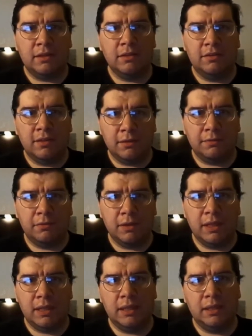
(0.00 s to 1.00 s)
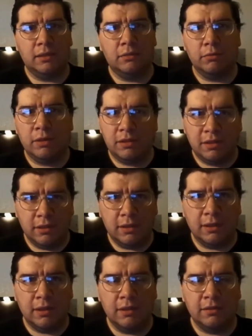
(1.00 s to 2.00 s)
that could definitely uh, greet the
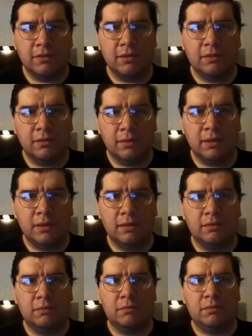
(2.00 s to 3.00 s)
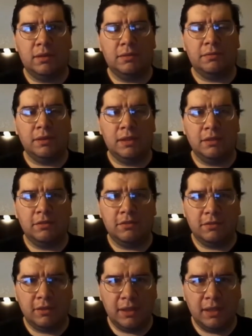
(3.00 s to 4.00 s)
audience and and definitely get
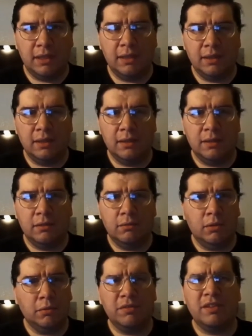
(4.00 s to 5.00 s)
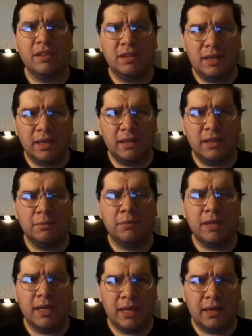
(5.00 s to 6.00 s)
to see what was it like
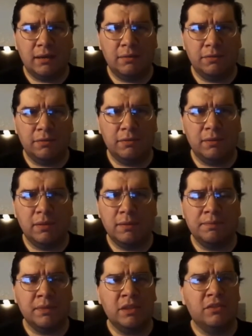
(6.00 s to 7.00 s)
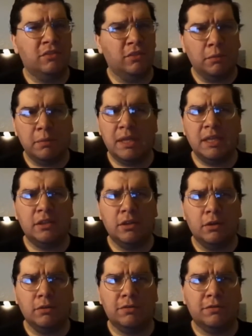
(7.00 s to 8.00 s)
if you have so many
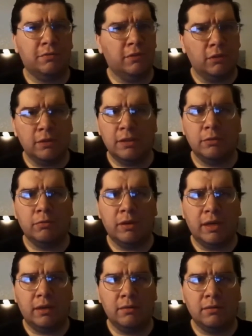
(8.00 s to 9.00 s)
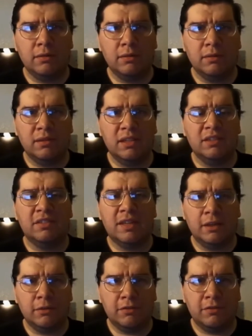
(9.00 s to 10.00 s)
ghosts floating around the
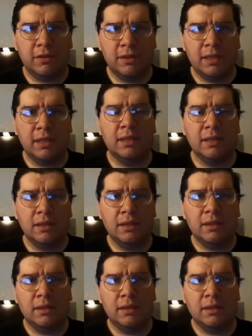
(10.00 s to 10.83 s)
entire city,